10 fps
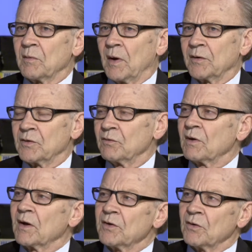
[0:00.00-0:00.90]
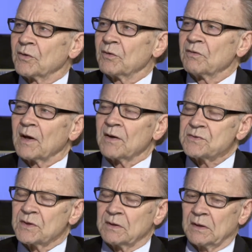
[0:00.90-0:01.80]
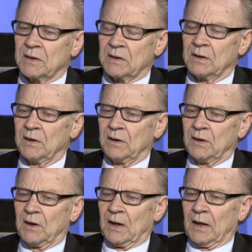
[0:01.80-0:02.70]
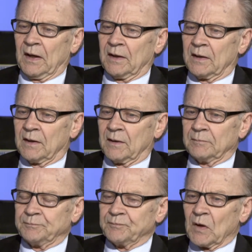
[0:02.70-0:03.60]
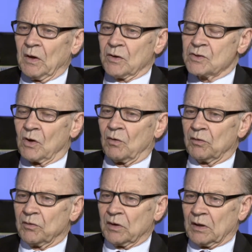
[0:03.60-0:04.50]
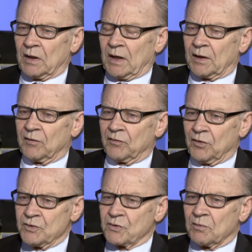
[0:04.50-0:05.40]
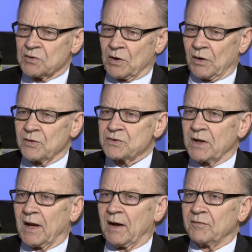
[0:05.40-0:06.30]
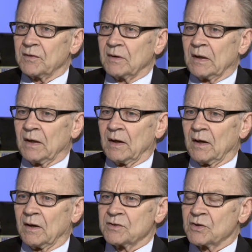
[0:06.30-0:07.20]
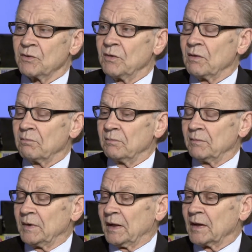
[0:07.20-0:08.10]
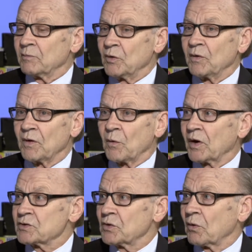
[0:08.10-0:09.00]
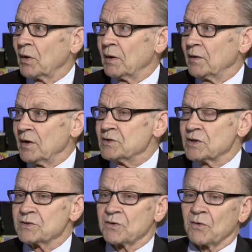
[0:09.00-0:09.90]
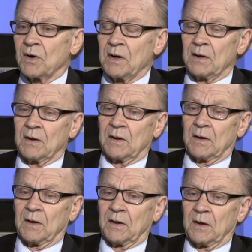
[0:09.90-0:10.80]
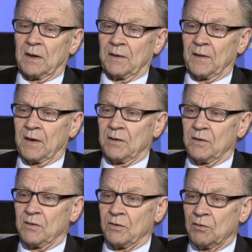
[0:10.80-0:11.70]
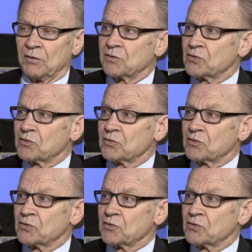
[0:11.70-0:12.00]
about 2000, year 2000. Wow. And so a lot of newsrooms are understaffed, so you end up doing the quick story, the easy story, and then you do the